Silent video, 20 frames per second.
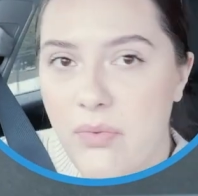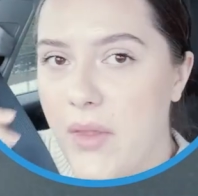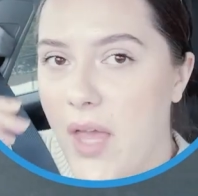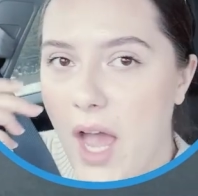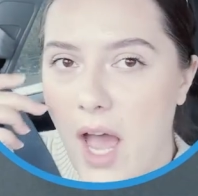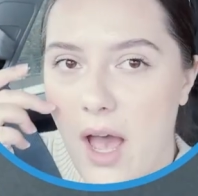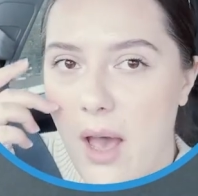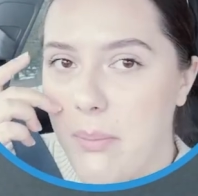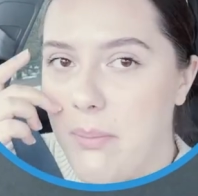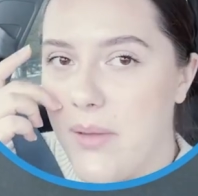
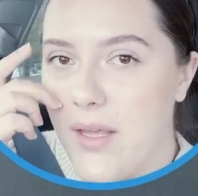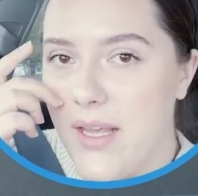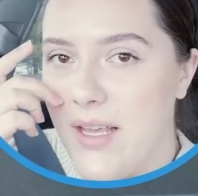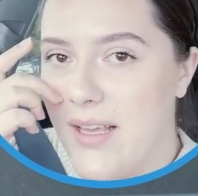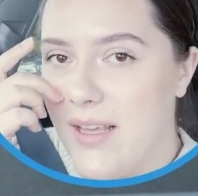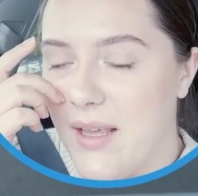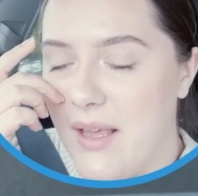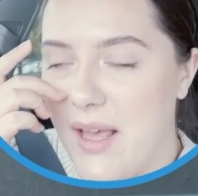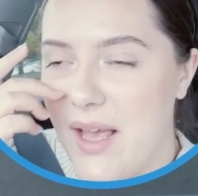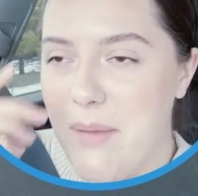up
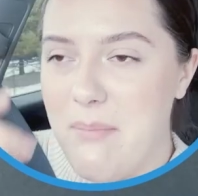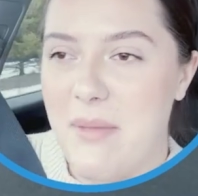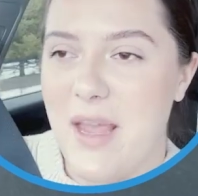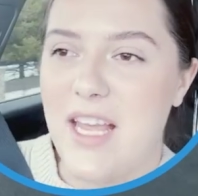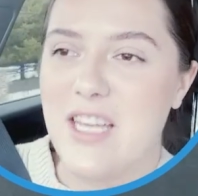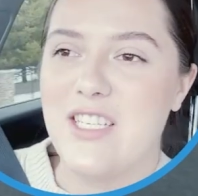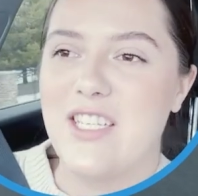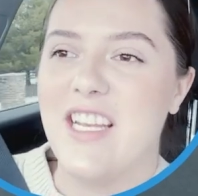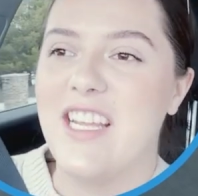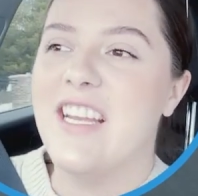
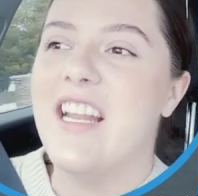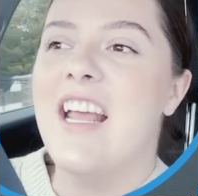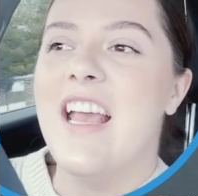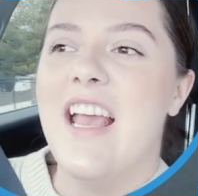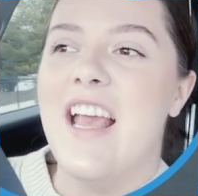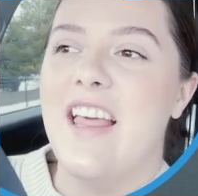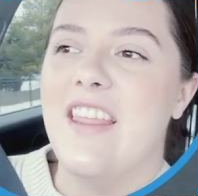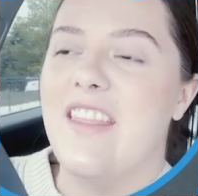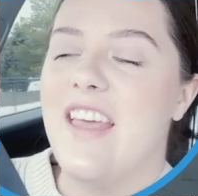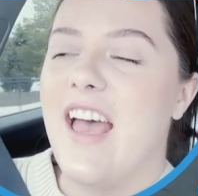mansion
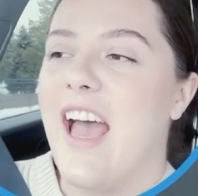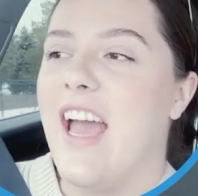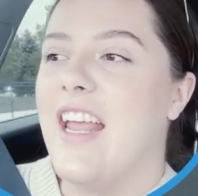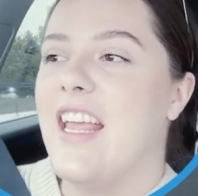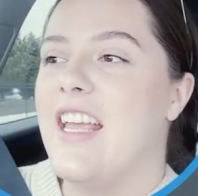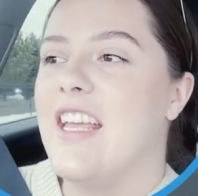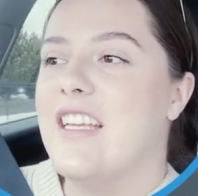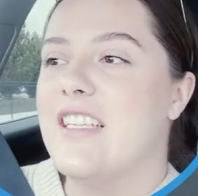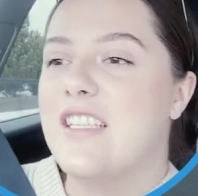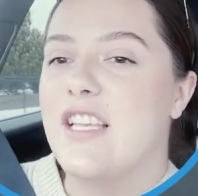that
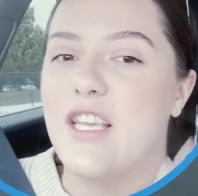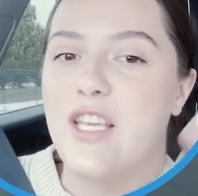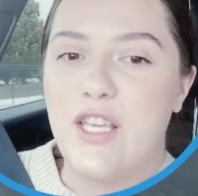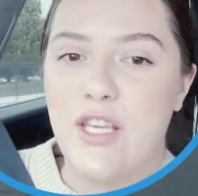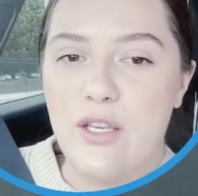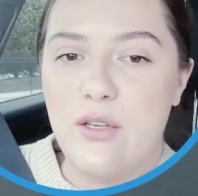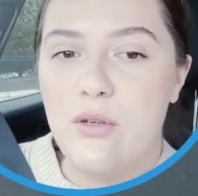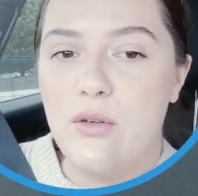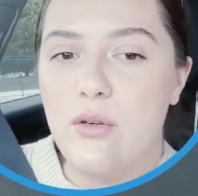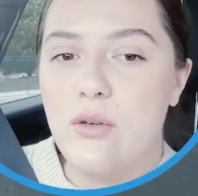is
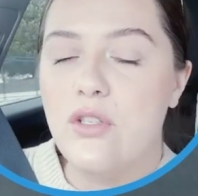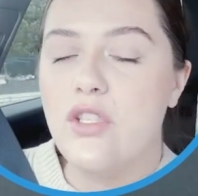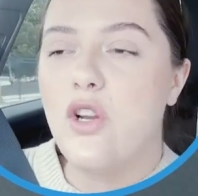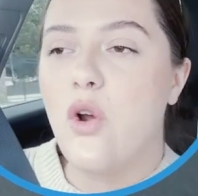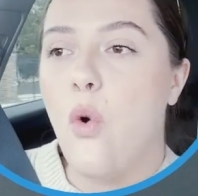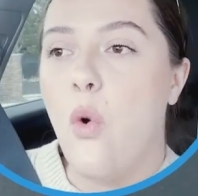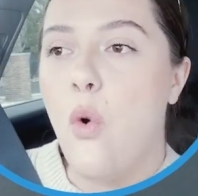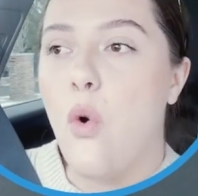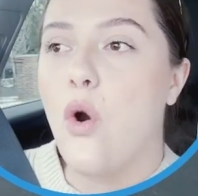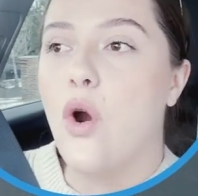huge,
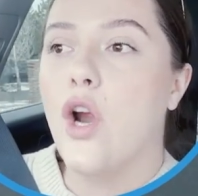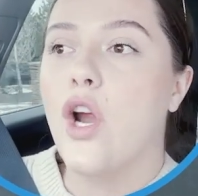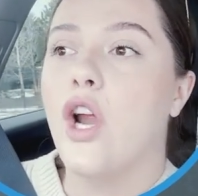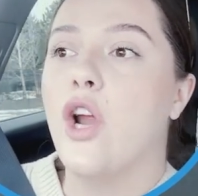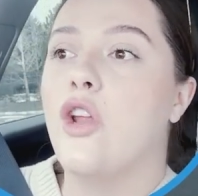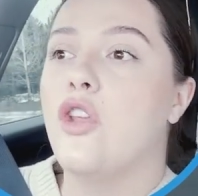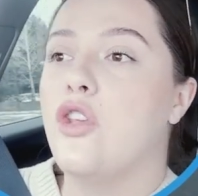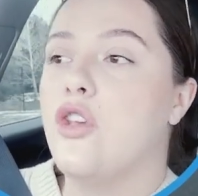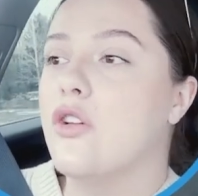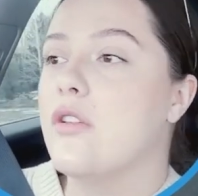or
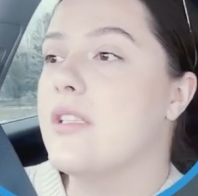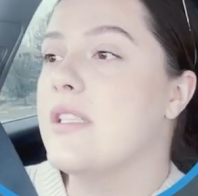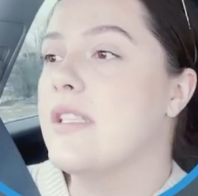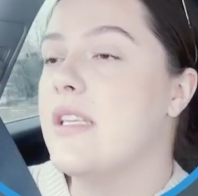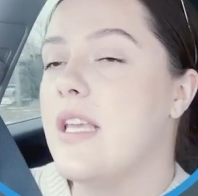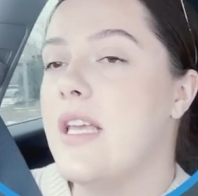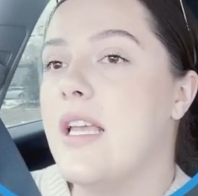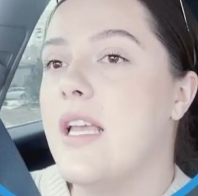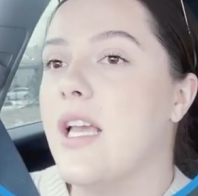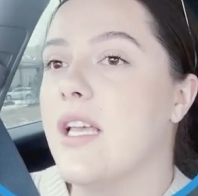you'll
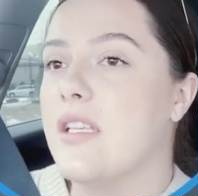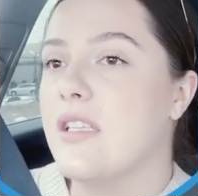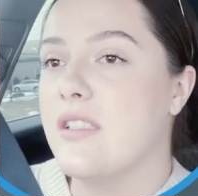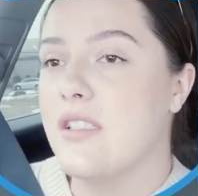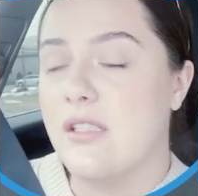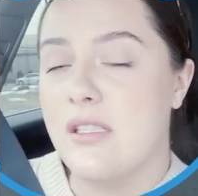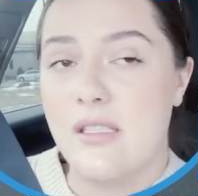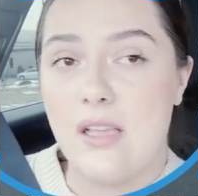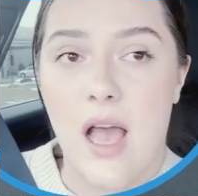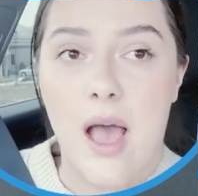see
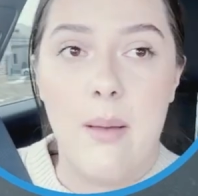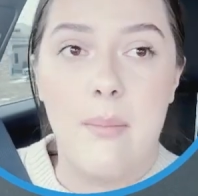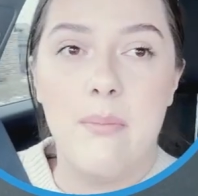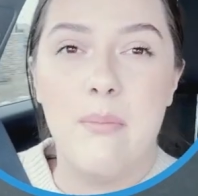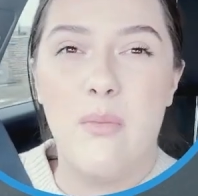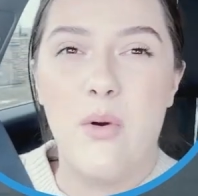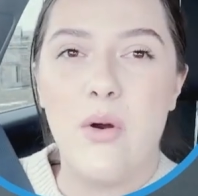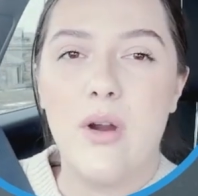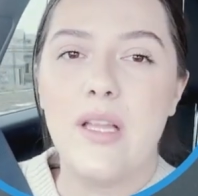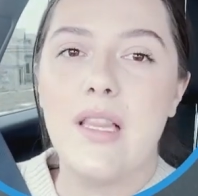some
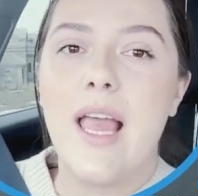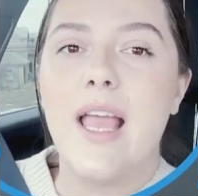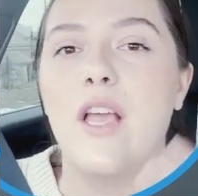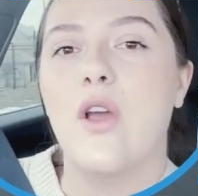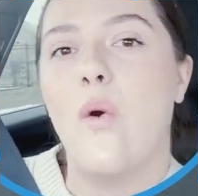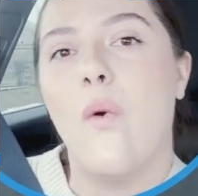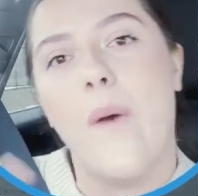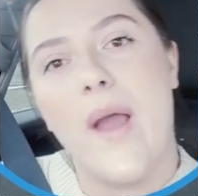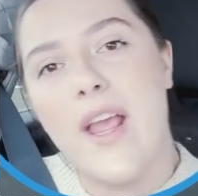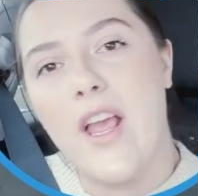more like
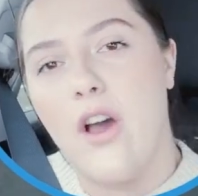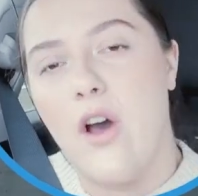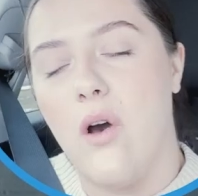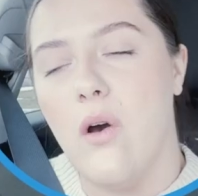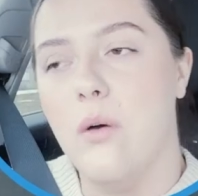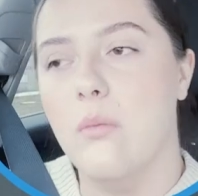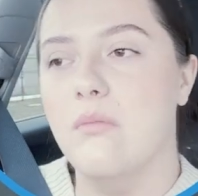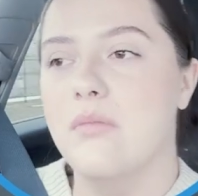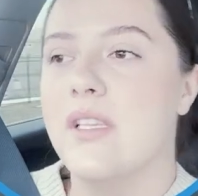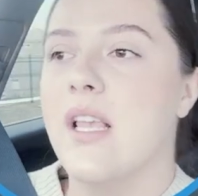quaint
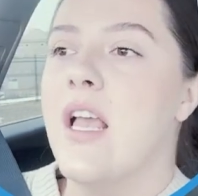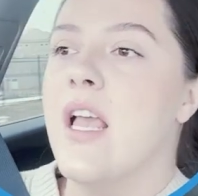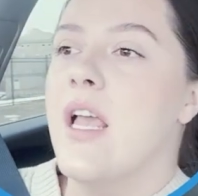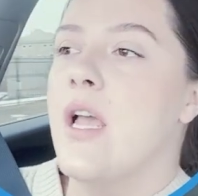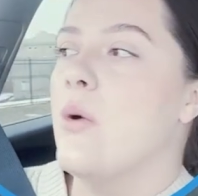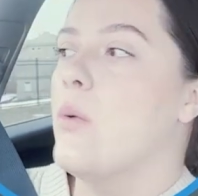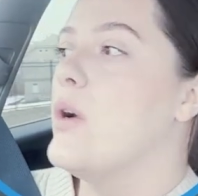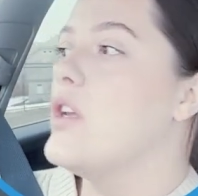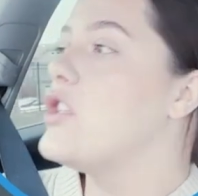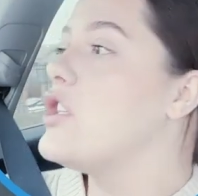homes,
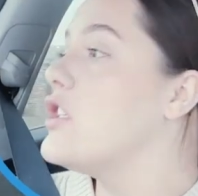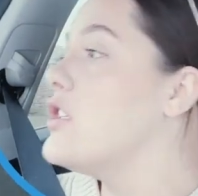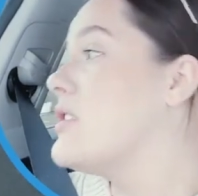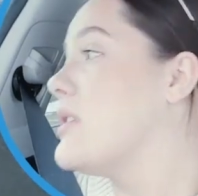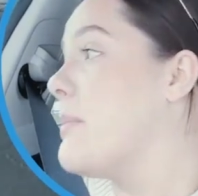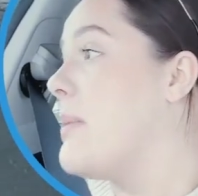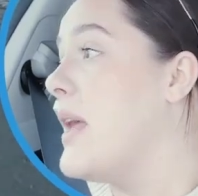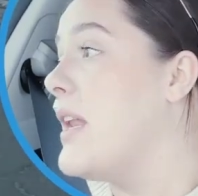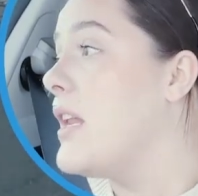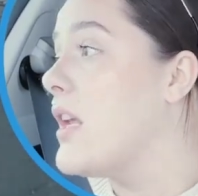which
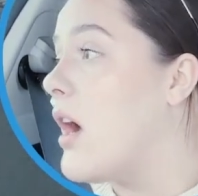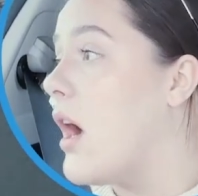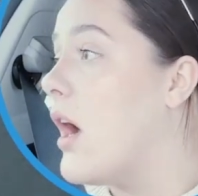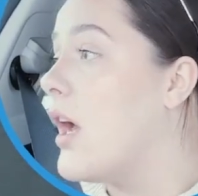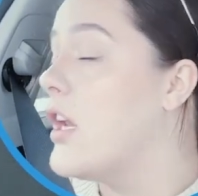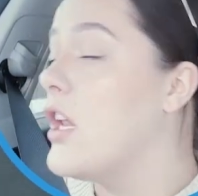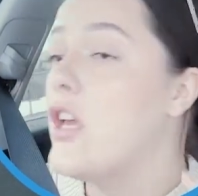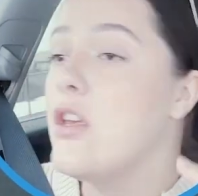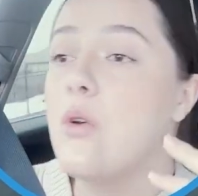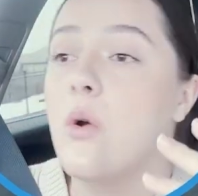depending
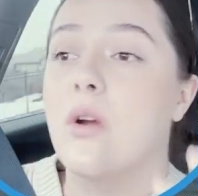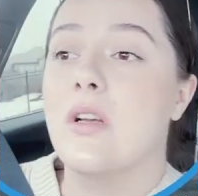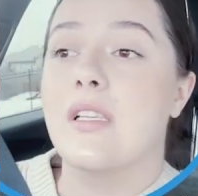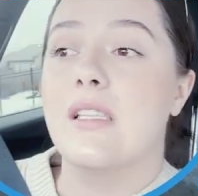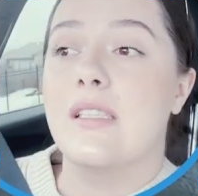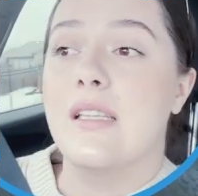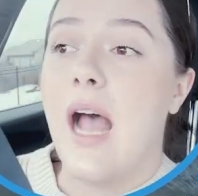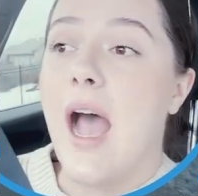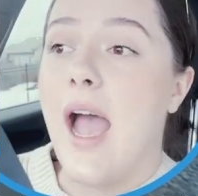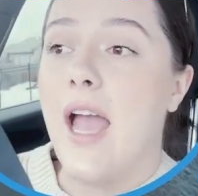on your
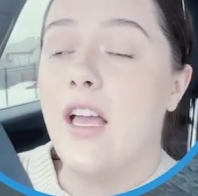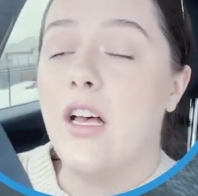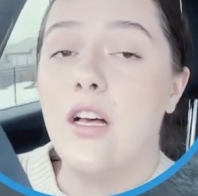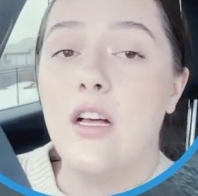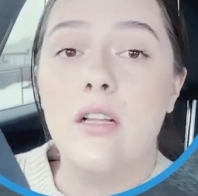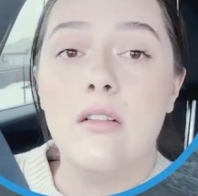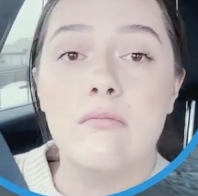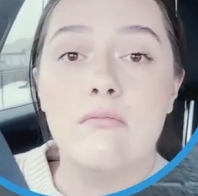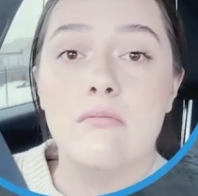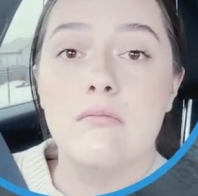
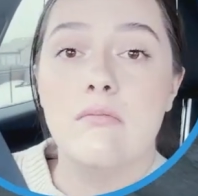style,